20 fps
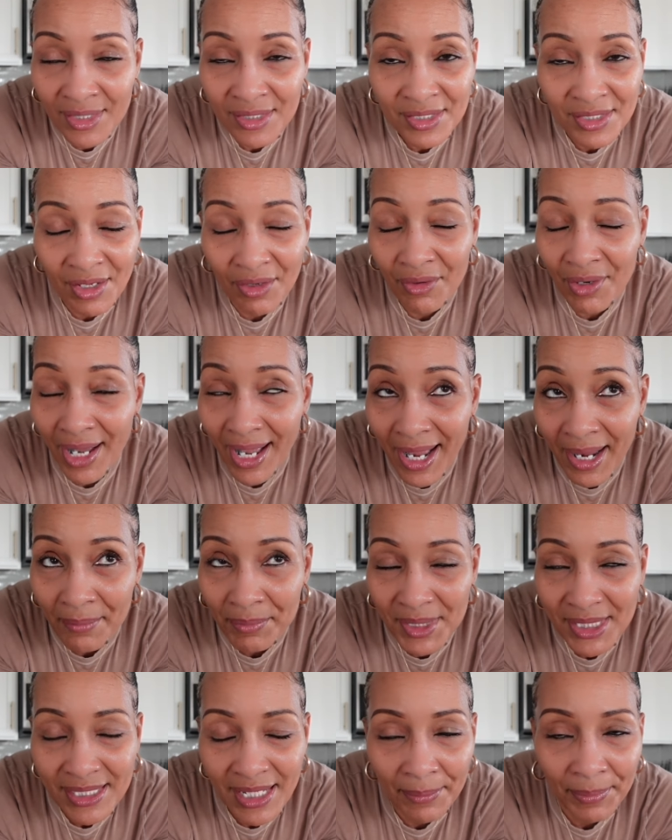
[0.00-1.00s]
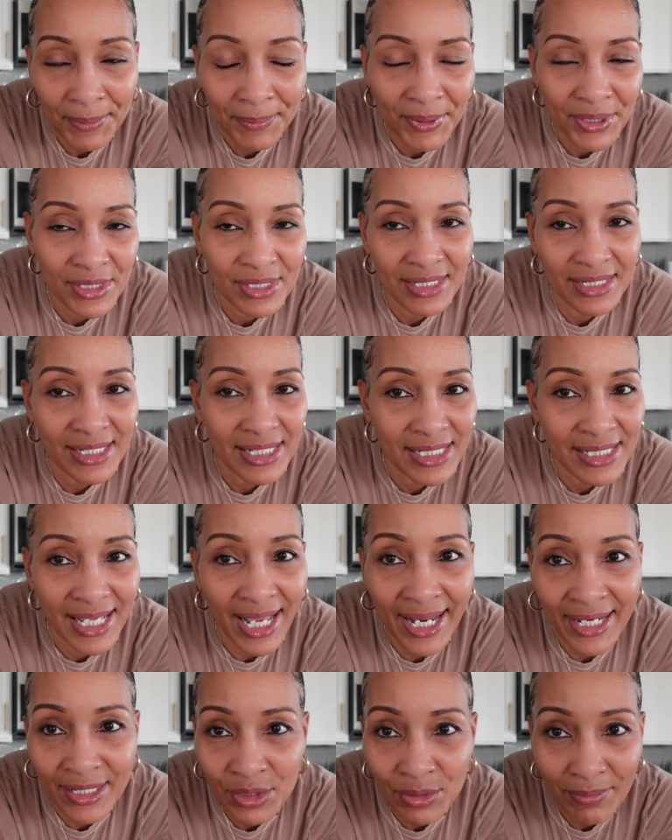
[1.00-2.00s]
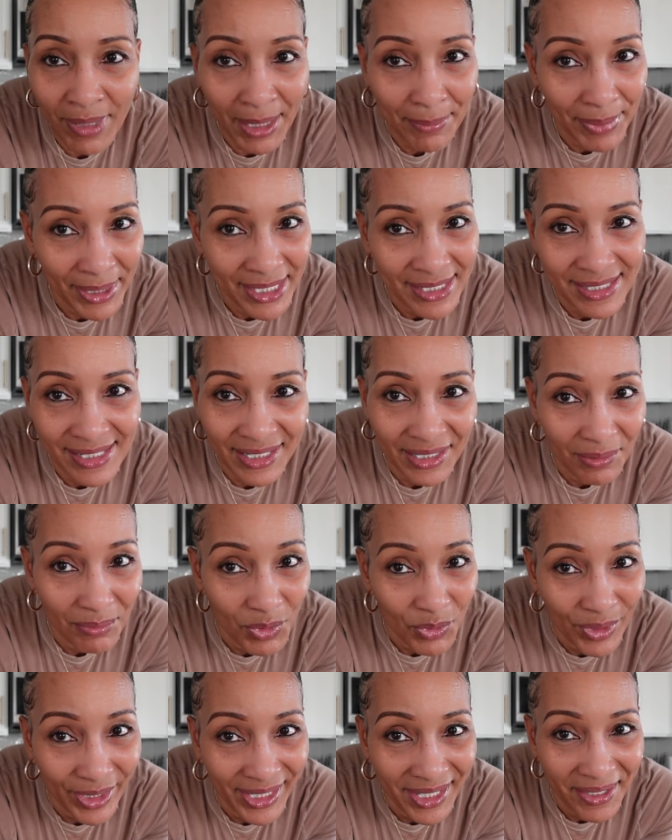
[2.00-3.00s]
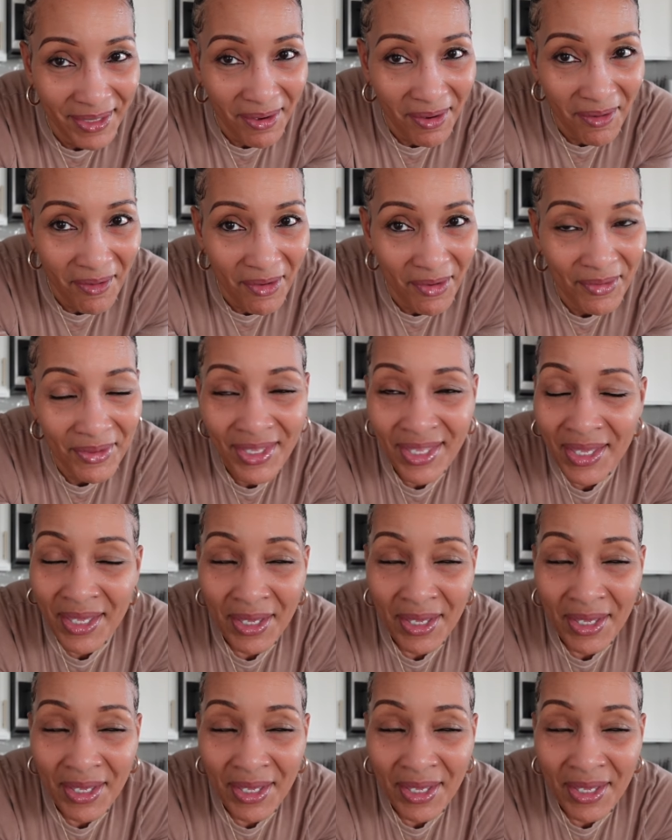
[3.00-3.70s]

So I'm the type of person is I do my best in the morning, y'all.